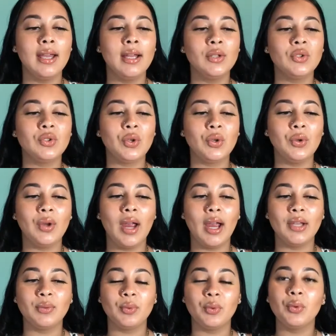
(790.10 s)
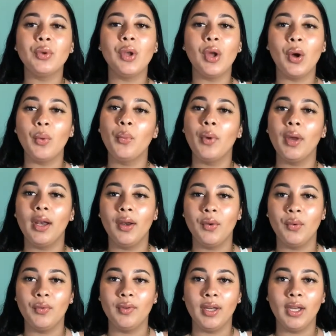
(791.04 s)
so you guys will know when a
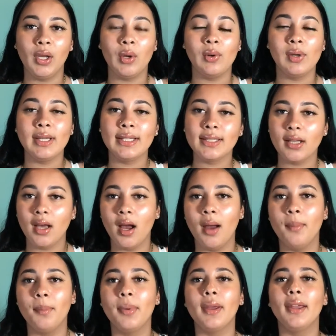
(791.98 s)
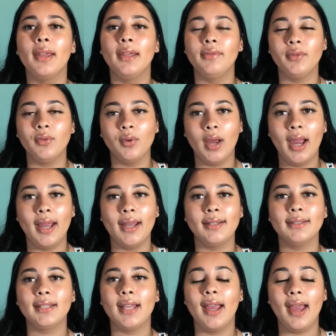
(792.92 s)
new video is up. If you
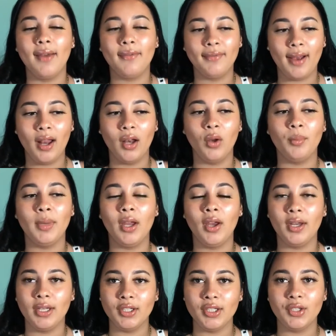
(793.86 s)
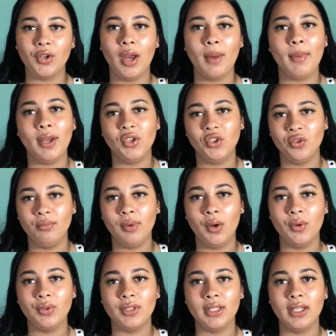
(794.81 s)
guys follow me on Instagram, I do
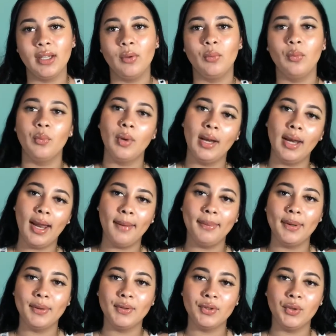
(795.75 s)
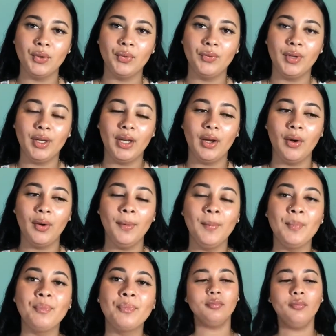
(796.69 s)
post it when I post a new video.
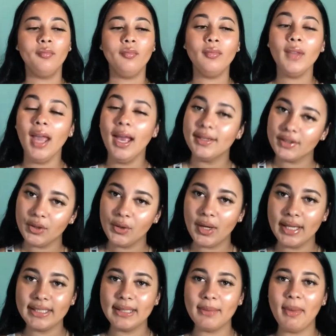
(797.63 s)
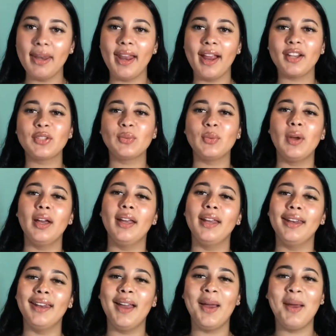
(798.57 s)
I see you guys in my next
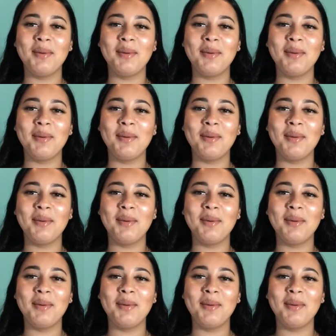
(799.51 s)
one.